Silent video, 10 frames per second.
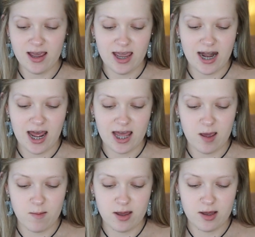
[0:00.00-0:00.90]
And I
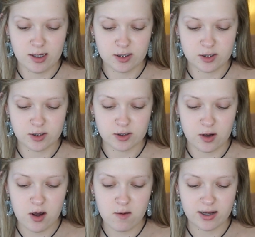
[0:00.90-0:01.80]
am
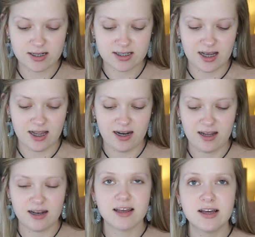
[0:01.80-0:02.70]
so
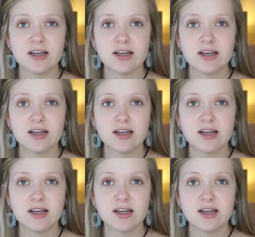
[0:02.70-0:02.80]
excited